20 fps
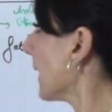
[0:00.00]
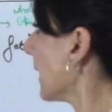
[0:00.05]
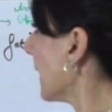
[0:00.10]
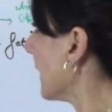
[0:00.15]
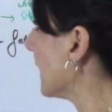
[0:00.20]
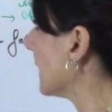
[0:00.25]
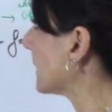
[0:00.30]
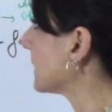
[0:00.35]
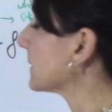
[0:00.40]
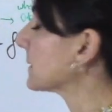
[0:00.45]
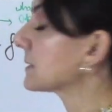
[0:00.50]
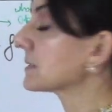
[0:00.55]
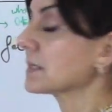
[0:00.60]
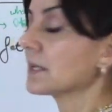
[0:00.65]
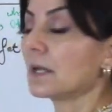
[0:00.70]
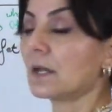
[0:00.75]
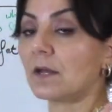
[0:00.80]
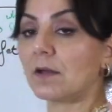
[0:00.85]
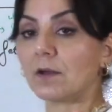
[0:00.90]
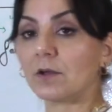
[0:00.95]
And
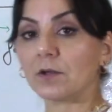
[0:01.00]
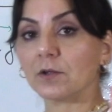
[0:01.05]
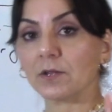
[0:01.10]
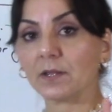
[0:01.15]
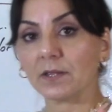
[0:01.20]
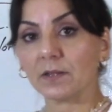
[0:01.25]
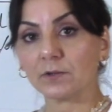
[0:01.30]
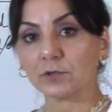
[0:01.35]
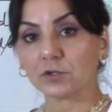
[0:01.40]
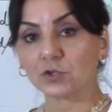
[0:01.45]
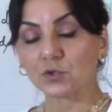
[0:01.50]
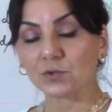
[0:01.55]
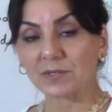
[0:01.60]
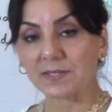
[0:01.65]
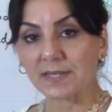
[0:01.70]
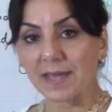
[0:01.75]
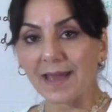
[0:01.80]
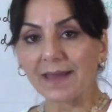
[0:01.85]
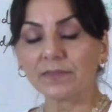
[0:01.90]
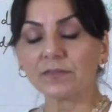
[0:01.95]

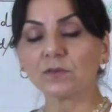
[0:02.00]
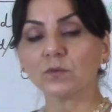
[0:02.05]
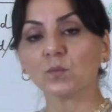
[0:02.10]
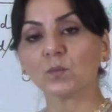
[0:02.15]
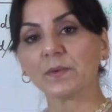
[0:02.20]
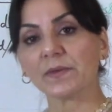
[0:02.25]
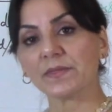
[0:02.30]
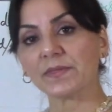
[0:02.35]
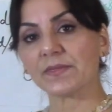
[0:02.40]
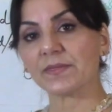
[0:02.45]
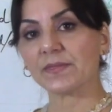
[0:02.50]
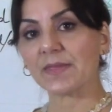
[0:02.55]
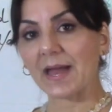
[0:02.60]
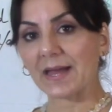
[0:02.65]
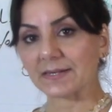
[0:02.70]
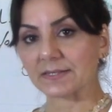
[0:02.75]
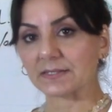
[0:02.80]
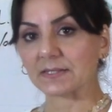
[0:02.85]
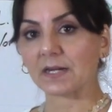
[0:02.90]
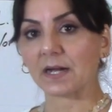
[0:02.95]
together with
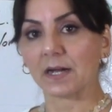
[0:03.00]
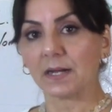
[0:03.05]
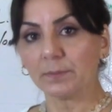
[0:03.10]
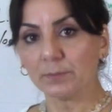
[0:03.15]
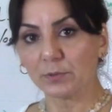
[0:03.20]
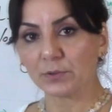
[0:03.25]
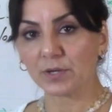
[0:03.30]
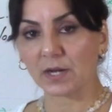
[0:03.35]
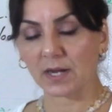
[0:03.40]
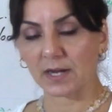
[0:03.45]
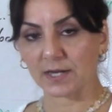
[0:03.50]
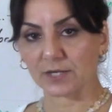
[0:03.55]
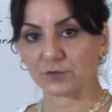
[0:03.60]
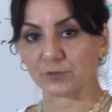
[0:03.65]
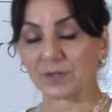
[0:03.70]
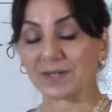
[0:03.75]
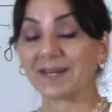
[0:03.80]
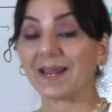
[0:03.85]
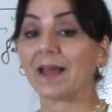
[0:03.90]
that carbohydrate,